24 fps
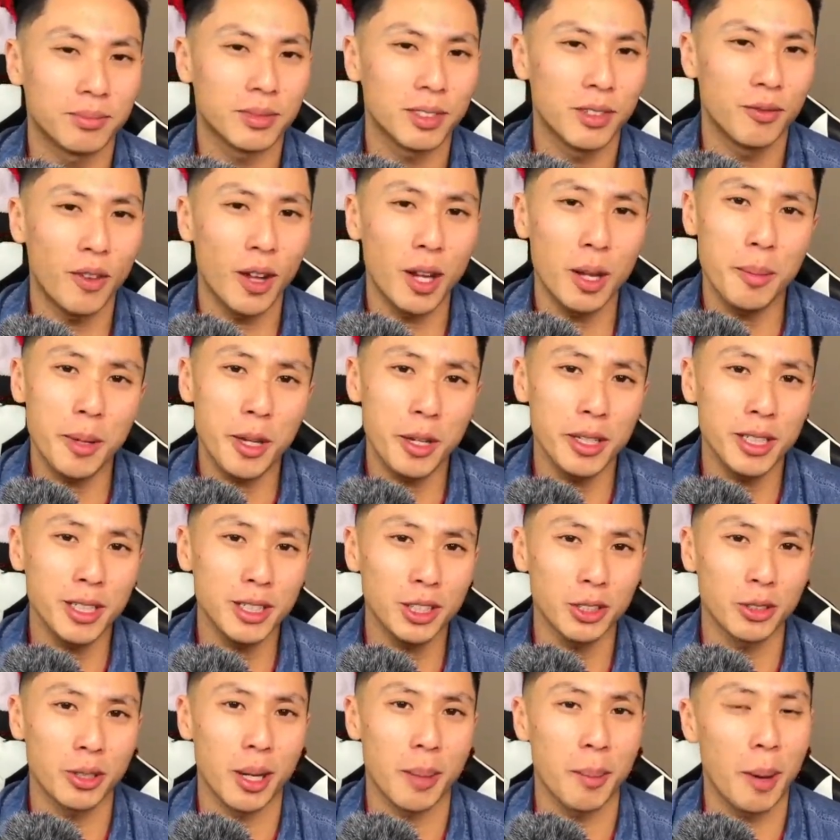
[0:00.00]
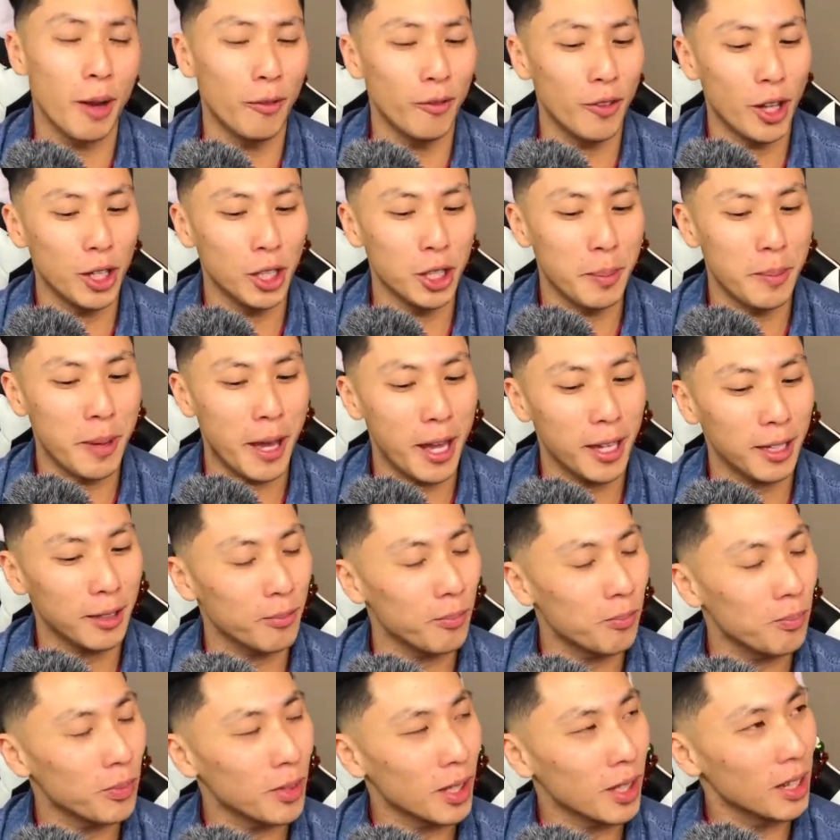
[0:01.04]
follow me on Instagram. I'll follow you back,
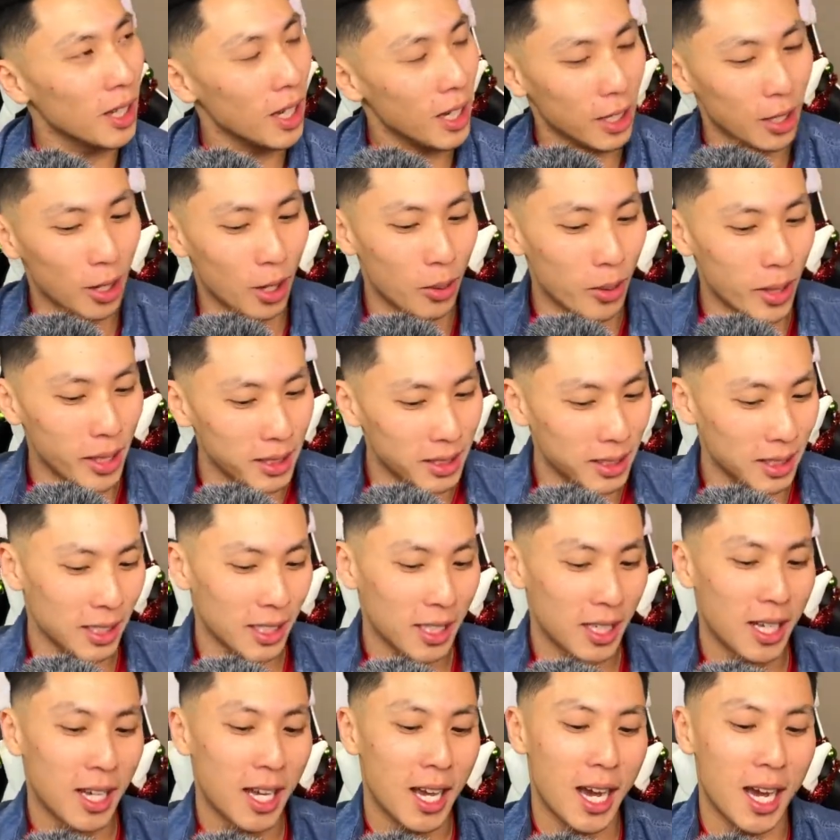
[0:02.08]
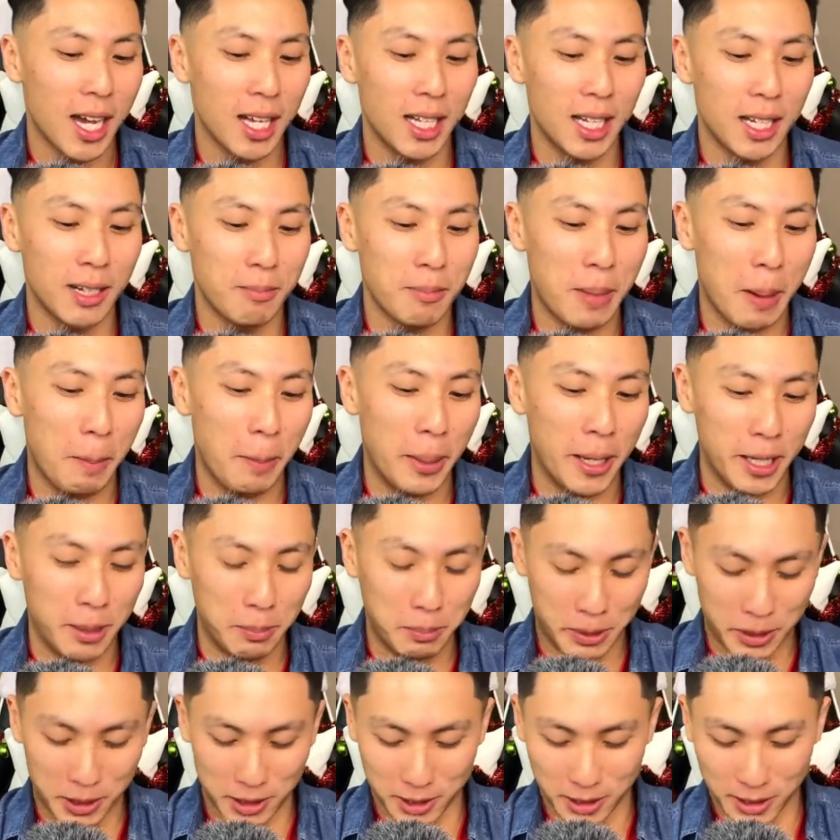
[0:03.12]
like always. I love my
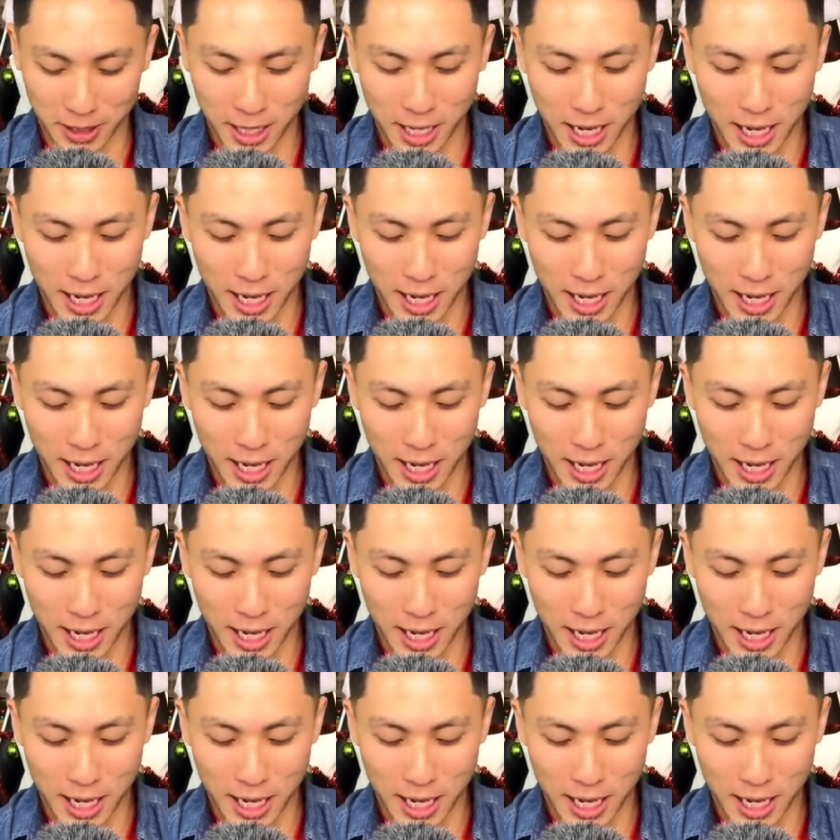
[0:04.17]
peeps. I